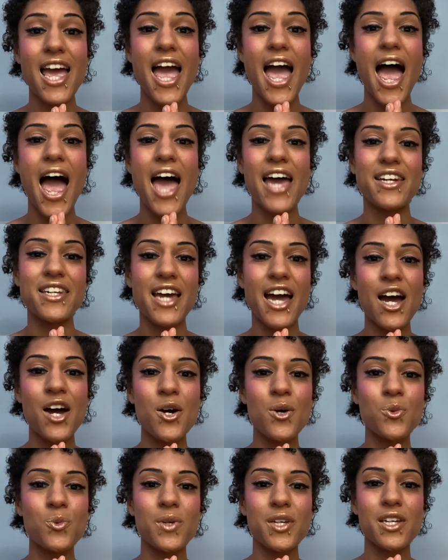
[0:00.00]
and how
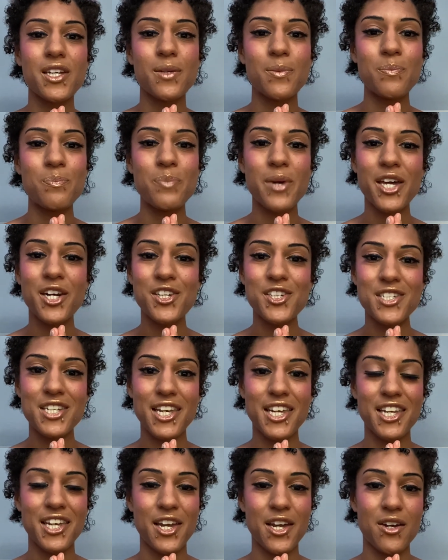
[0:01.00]
we can better take
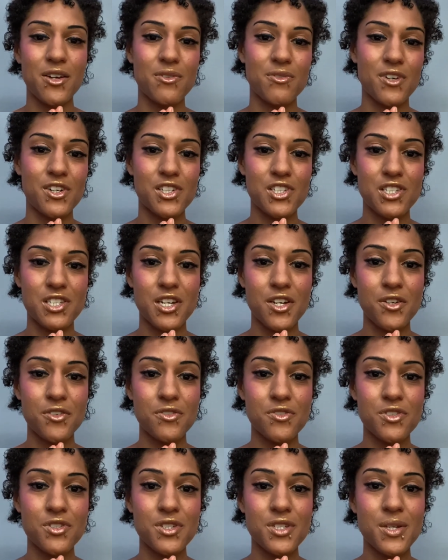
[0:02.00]
care of
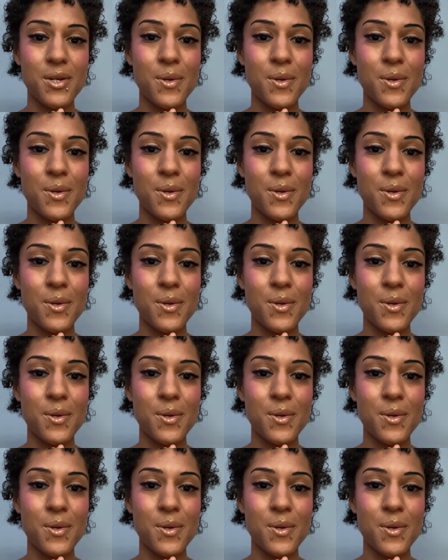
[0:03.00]
ourselves.